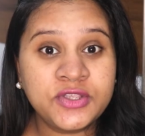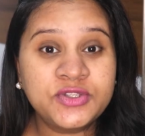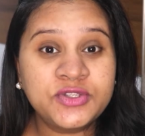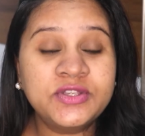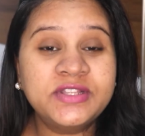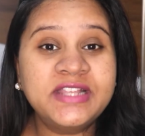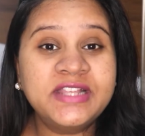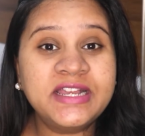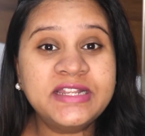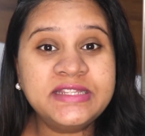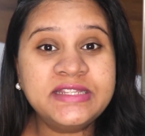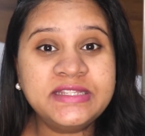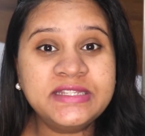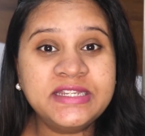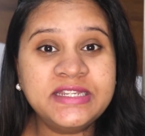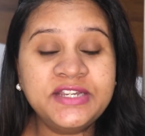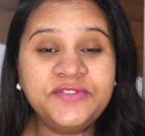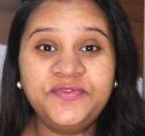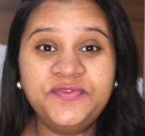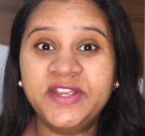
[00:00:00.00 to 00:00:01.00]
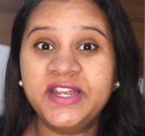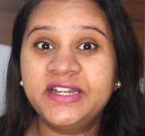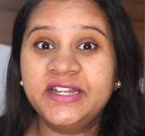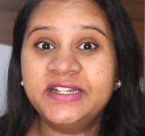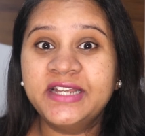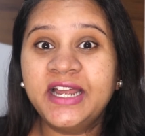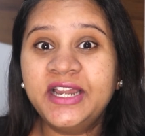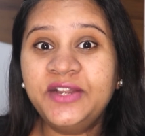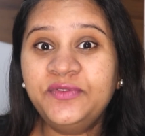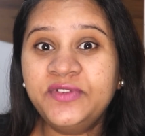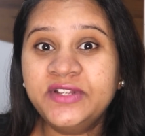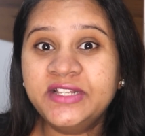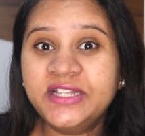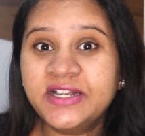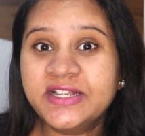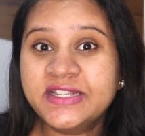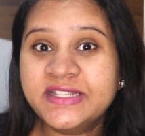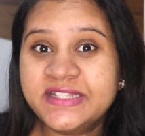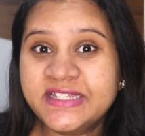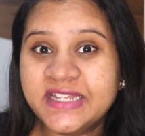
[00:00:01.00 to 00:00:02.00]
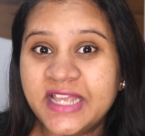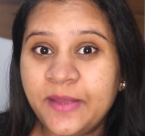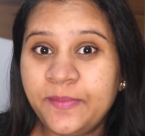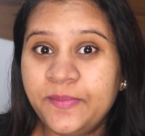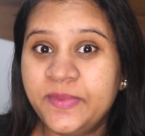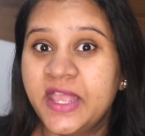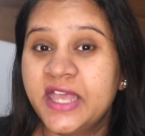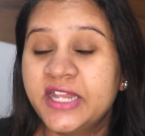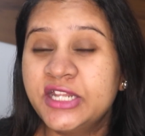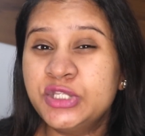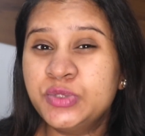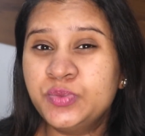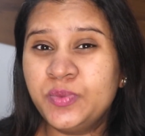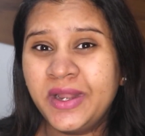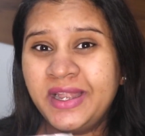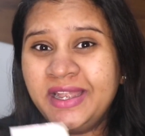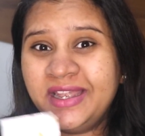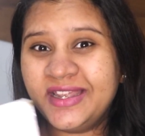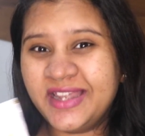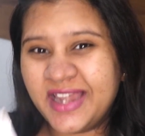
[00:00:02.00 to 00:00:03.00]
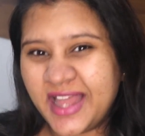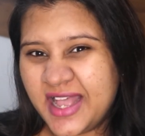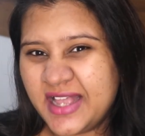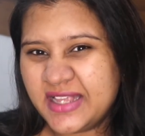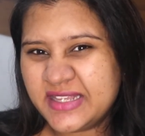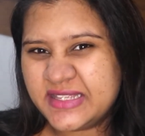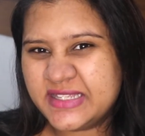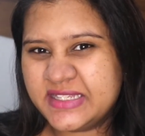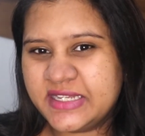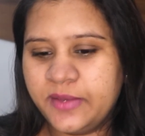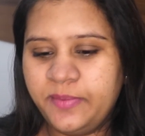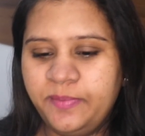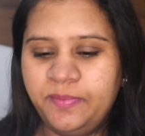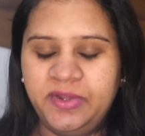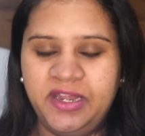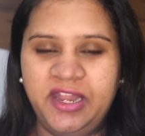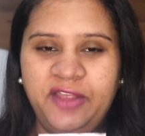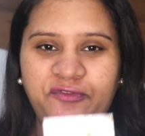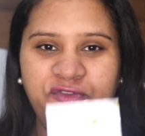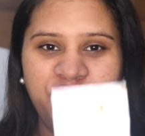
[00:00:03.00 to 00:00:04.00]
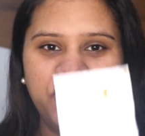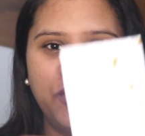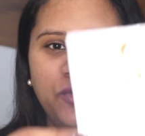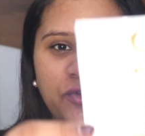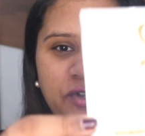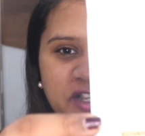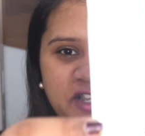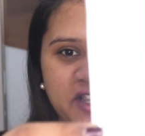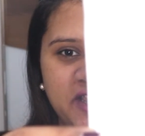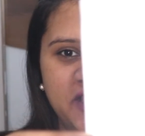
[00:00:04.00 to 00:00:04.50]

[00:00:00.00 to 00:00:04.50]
So that's it, we are done with our step. There is one last step left out.